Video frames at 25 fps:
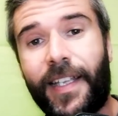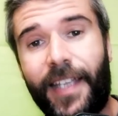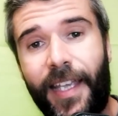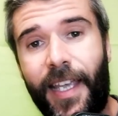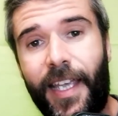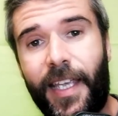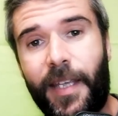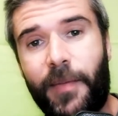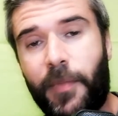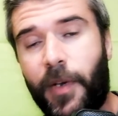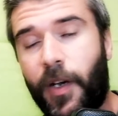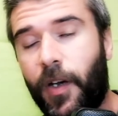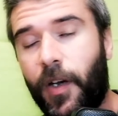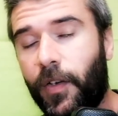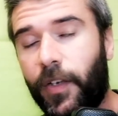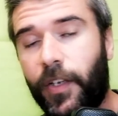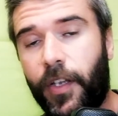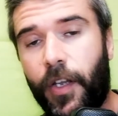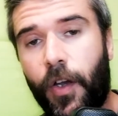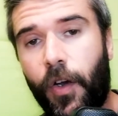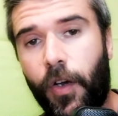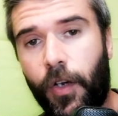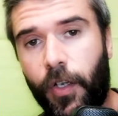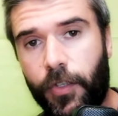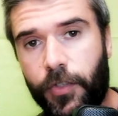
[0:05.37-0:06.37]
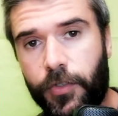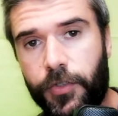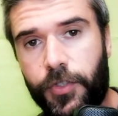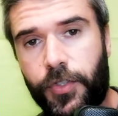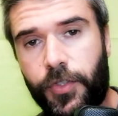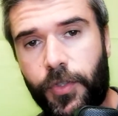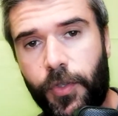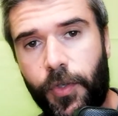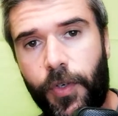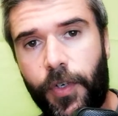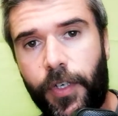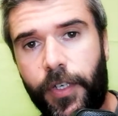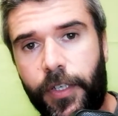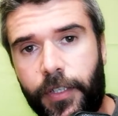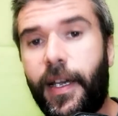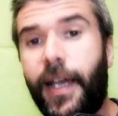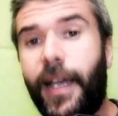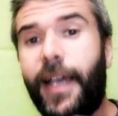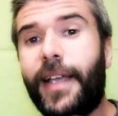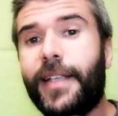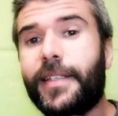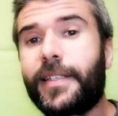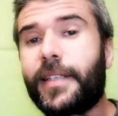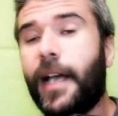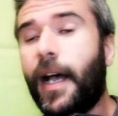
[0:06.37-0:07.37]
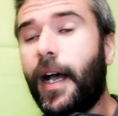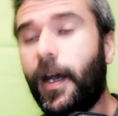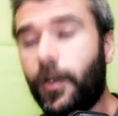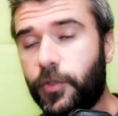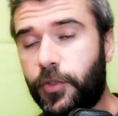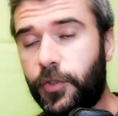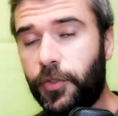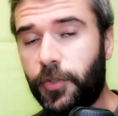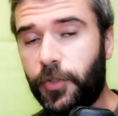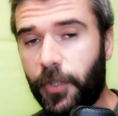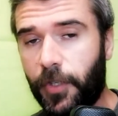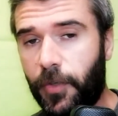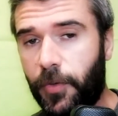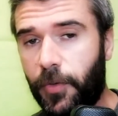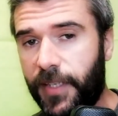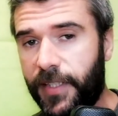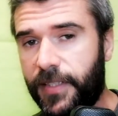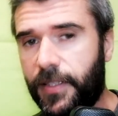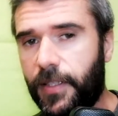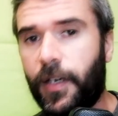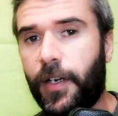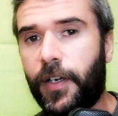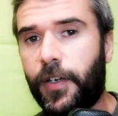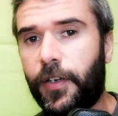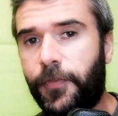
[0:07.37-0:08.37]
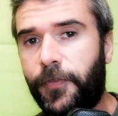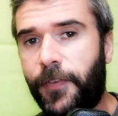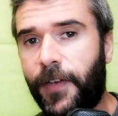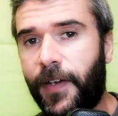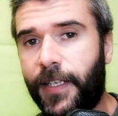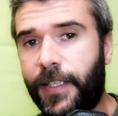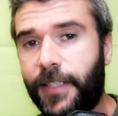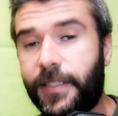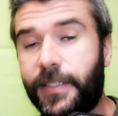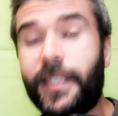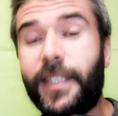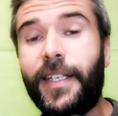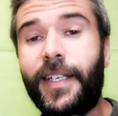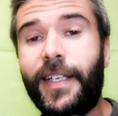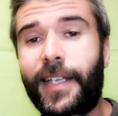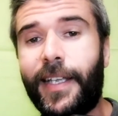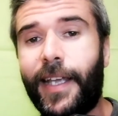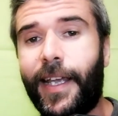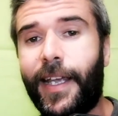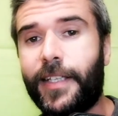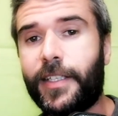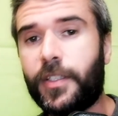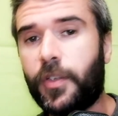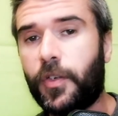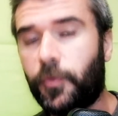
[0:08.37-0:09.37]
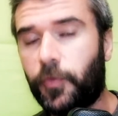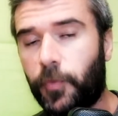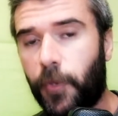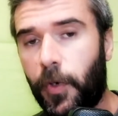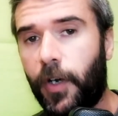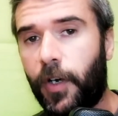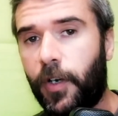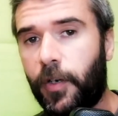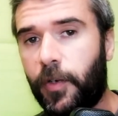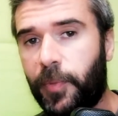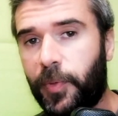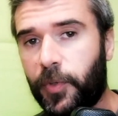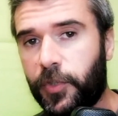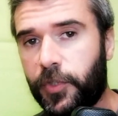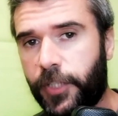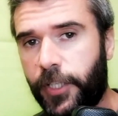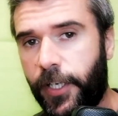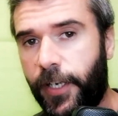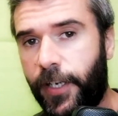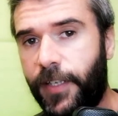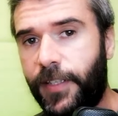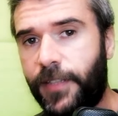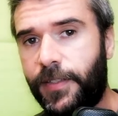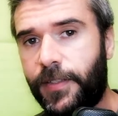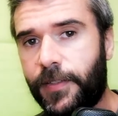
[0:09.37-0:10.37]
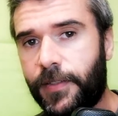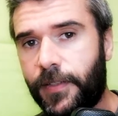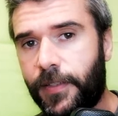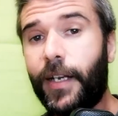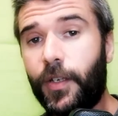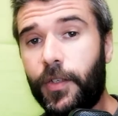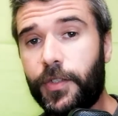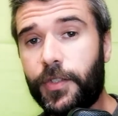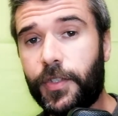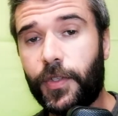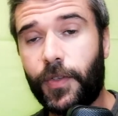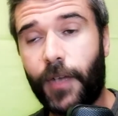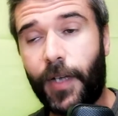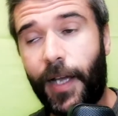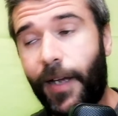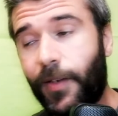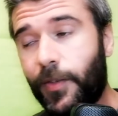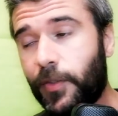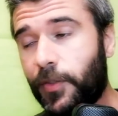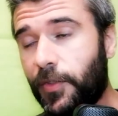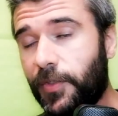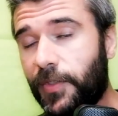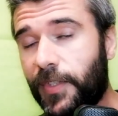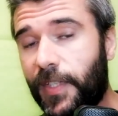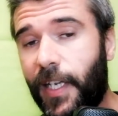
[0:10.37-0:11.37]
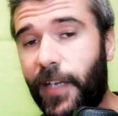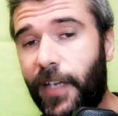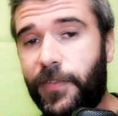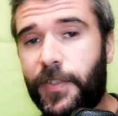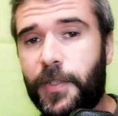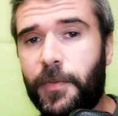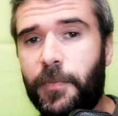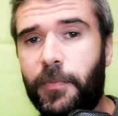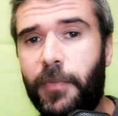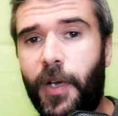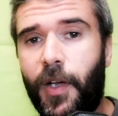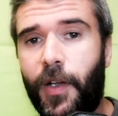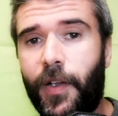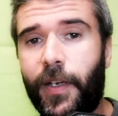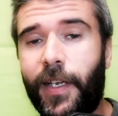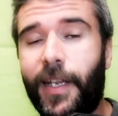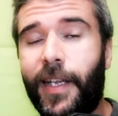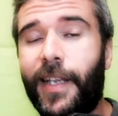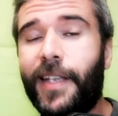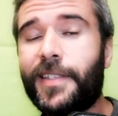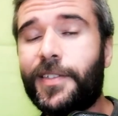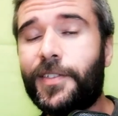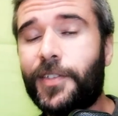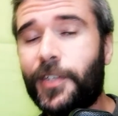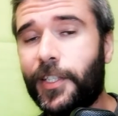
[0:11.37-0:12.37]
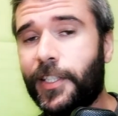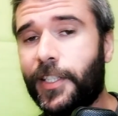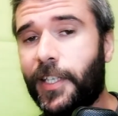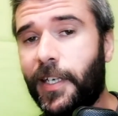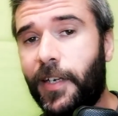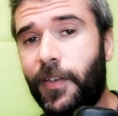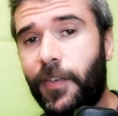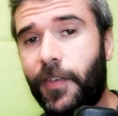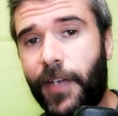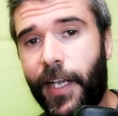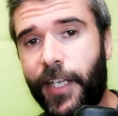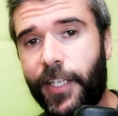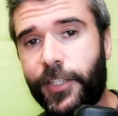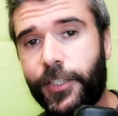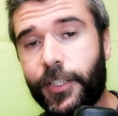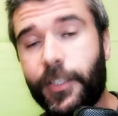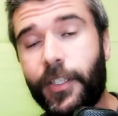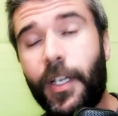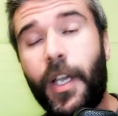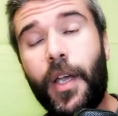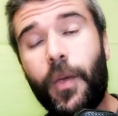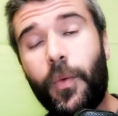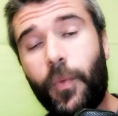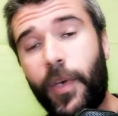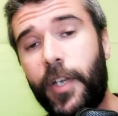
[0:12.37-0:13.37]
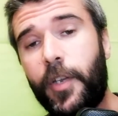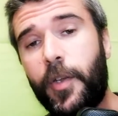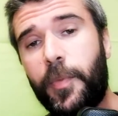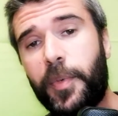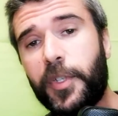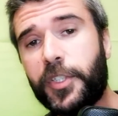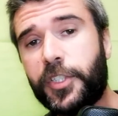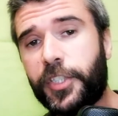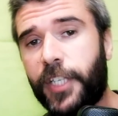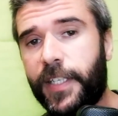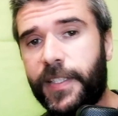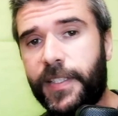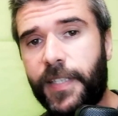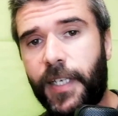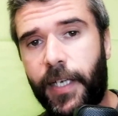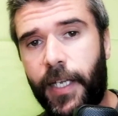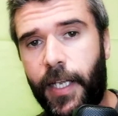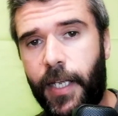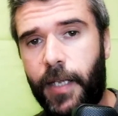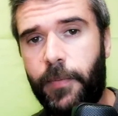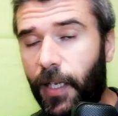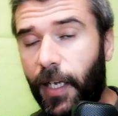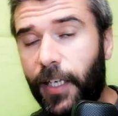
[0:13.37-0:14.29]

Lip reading: a game on the Oculus Store and how to request a refund in case of wrong purchase, and also how to save some money in certain occasion when you purchase a game.